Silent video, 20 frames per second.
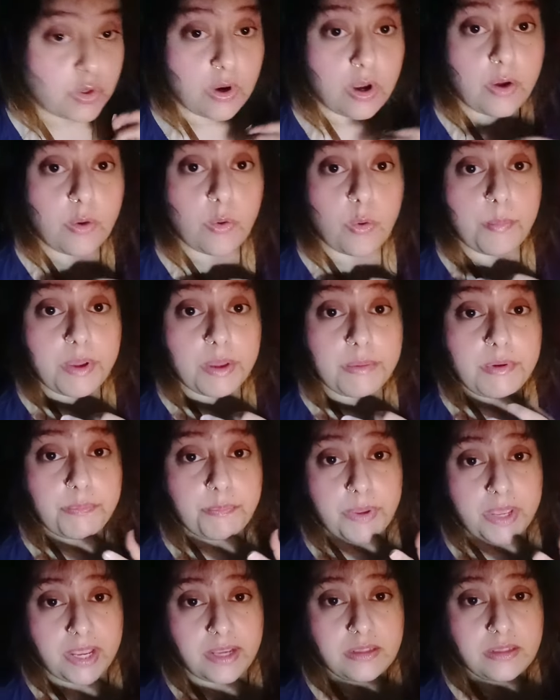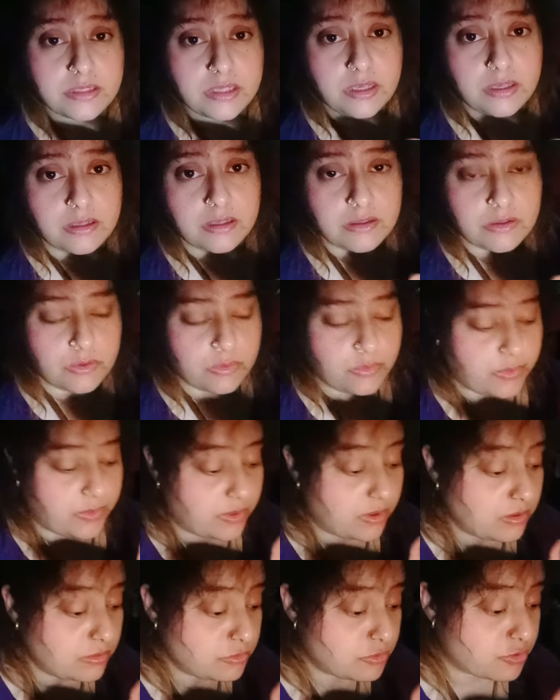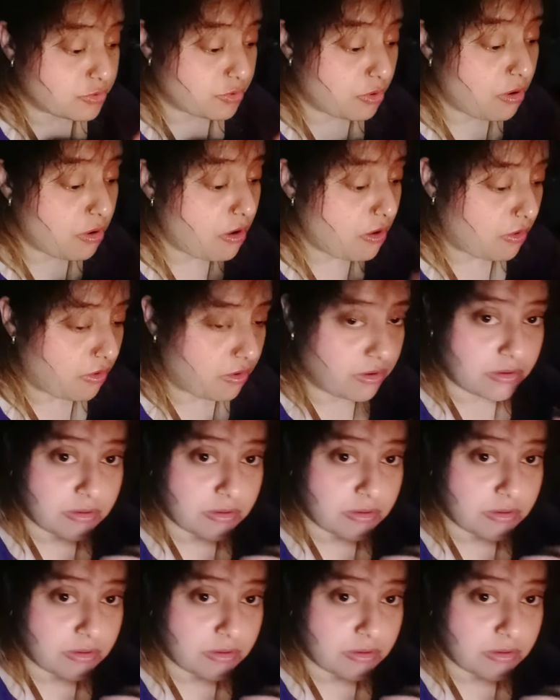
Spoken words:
Or maybe painting. You know, draw.